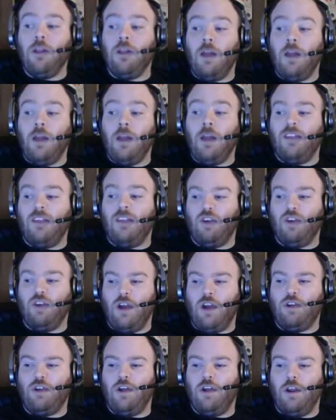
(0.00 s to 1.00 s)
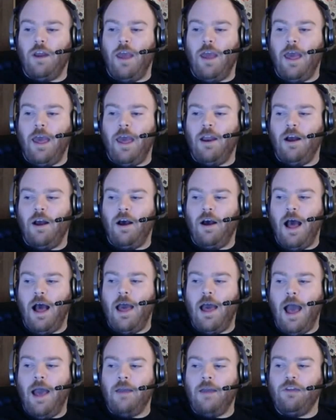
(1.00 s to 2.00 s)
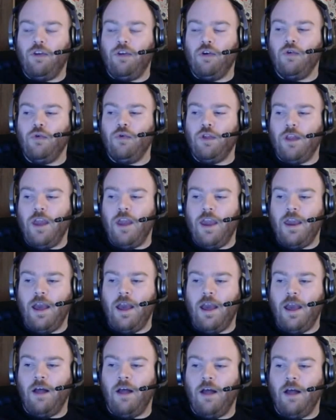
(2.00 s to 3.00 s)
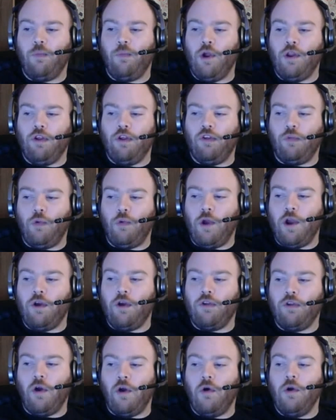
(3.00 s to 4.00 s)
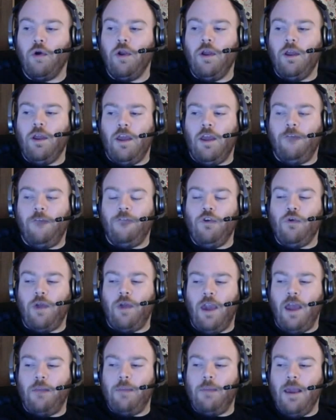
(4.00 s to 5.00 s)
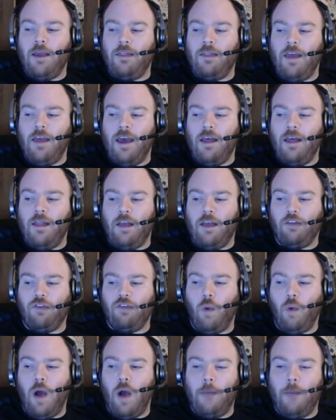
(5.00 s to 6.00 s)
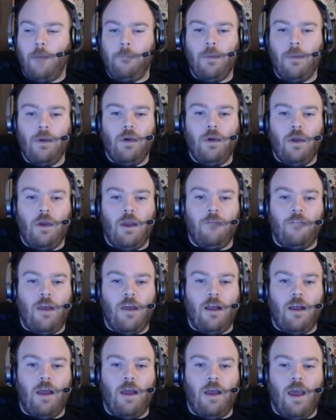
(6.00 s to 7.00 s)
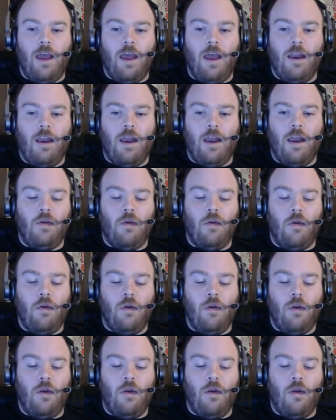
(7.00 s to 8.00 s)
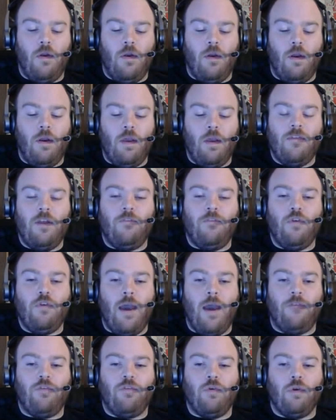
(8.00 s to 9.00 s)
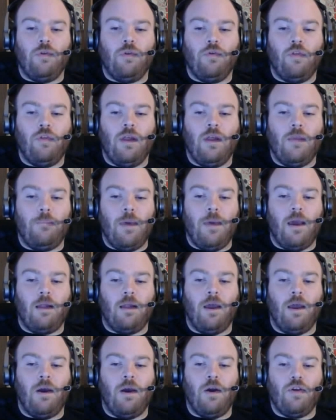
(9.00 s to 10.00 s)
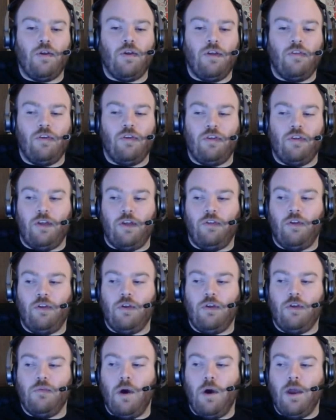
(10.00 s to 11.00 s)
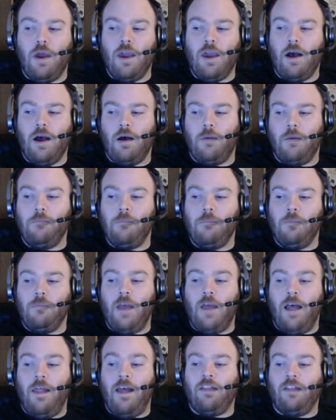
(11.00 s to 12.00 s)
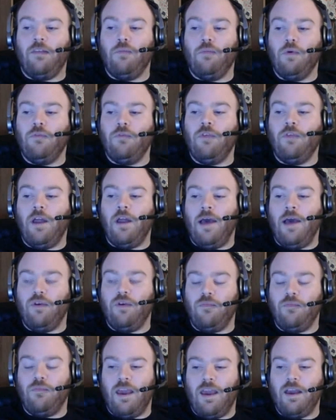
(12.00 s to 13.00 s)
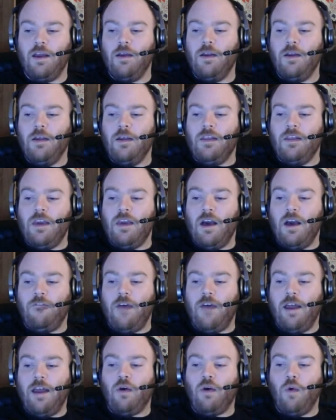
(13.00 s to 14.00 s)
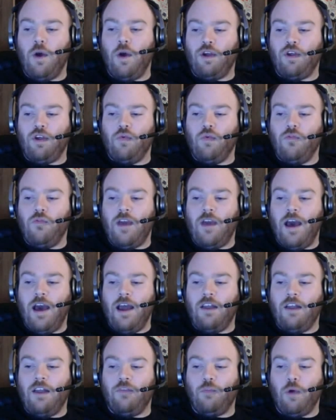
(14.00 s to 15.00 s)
like that suggestion, and I too would take Ellsbury to Springer. So if you can make that swap, if that and even if you have to include the late pick like RJ suggested, you might. That's a move that I would make. The final question we've got is